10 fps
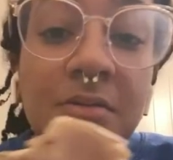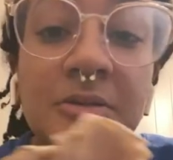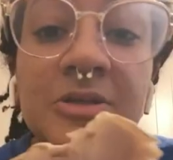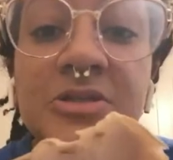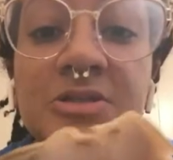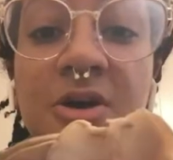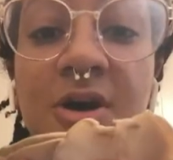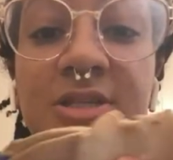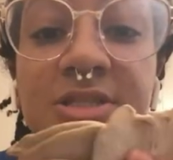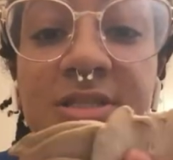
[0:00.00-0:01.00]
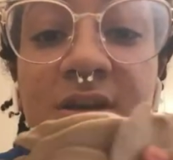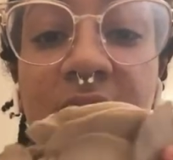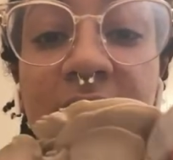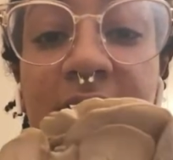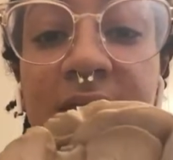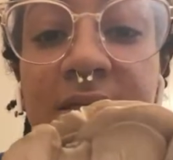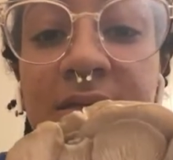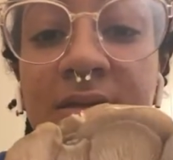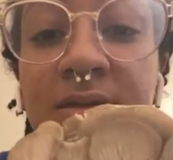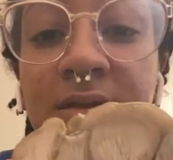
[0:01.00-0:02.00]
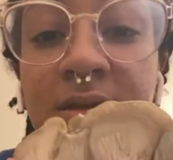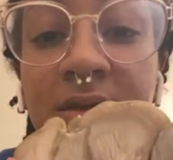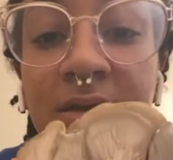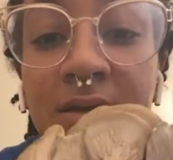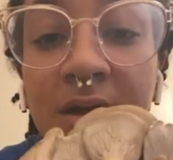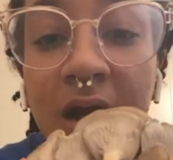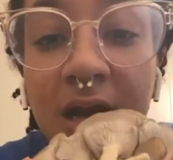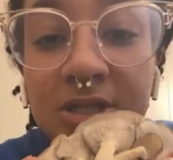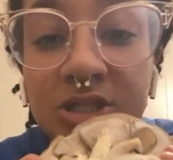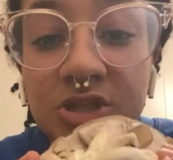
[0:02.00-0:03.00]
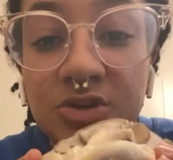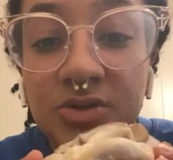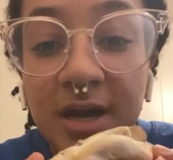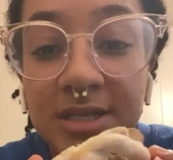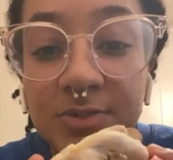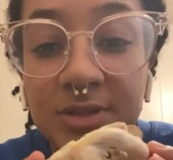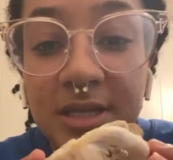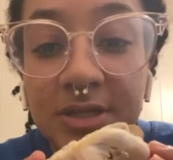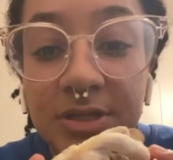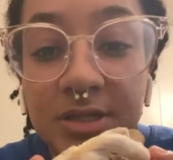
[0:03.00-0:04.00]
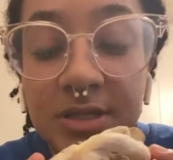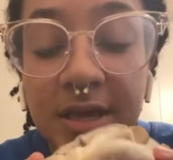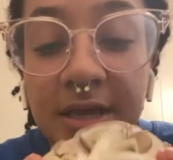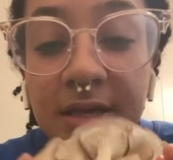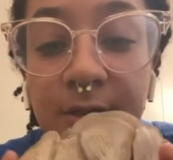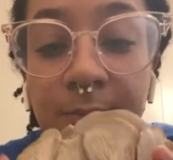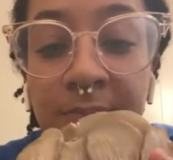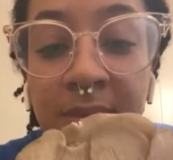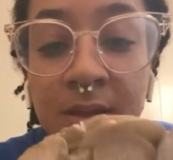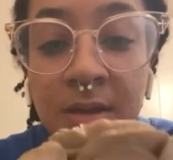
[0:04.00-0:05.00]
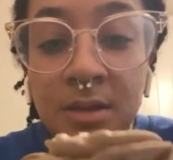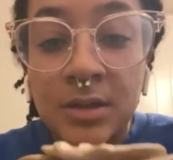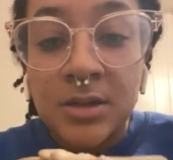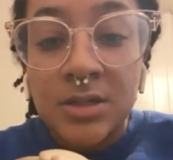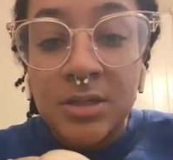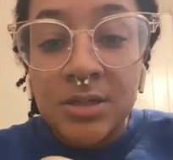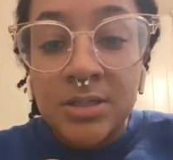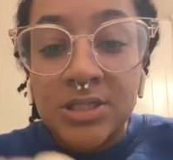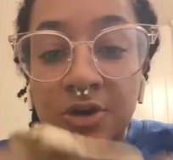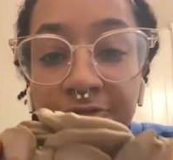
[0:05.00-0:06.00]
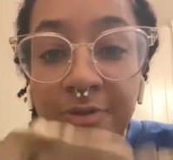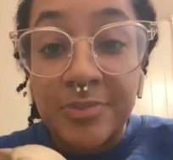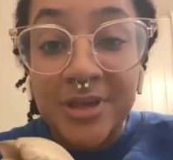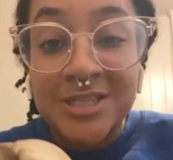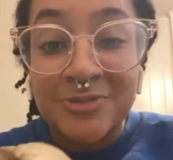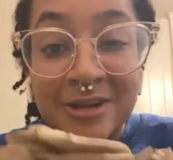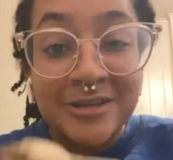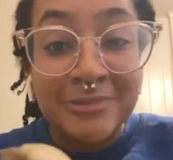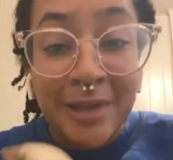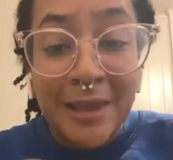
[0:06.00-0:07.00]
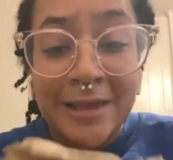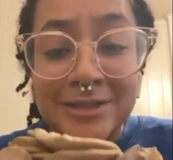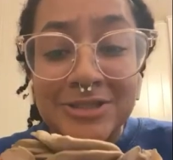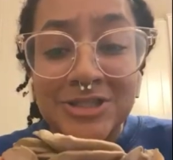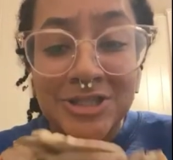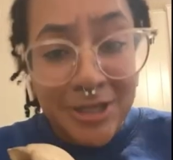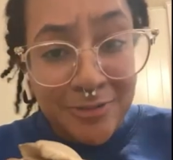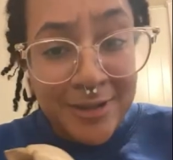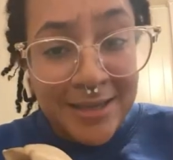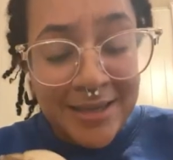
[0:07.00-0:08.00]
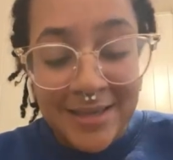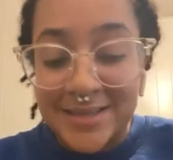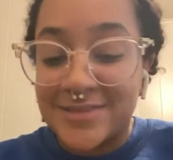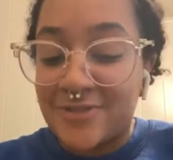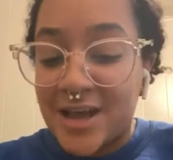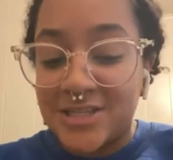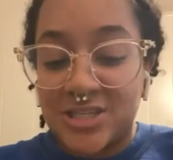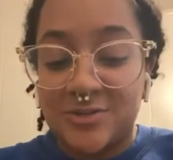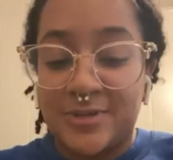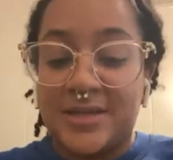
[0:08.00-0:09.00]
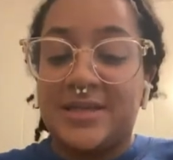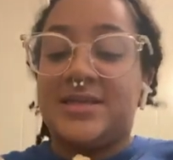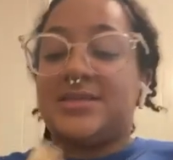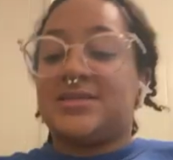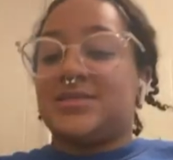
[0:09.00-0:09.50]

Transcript: So I just thought I'd show you guys what they look like. So from this, we're going to make chicken wings, fried chicken wings,